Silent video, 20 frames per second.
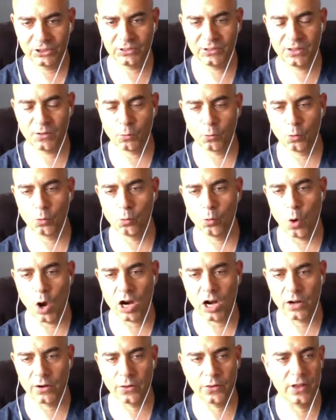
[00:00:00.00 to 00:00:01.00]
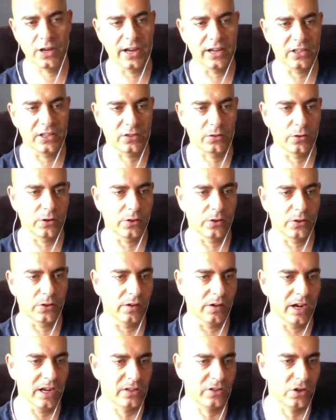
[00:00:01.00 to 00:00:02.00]
walk on thin ice, sort of thing,
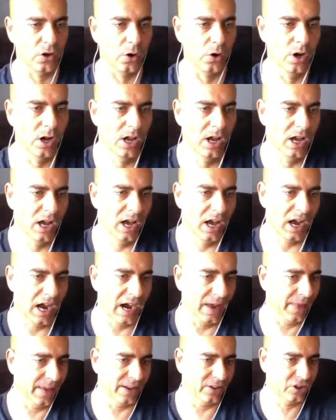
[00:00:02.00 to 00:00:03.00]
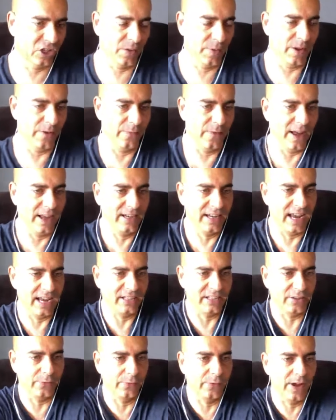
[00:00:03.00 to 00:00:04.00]
right? So I think it's going to be a
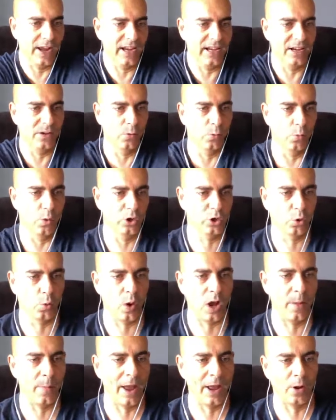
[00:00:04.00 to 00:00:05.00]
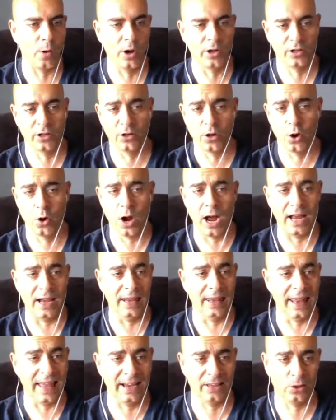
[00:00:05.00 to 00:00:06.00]
fantastic fight. Which way am I going to go? I
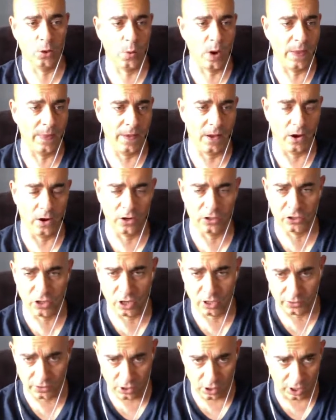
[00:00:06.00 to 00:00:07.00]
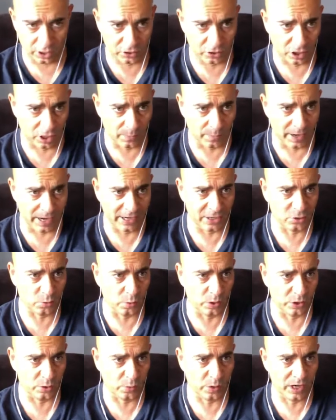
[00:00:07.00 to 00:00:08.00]
like the way the odds are. The odds are minus
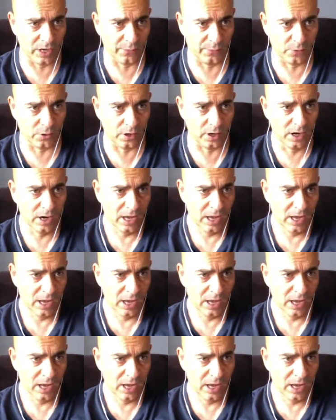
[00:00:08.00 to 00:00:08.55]
120 for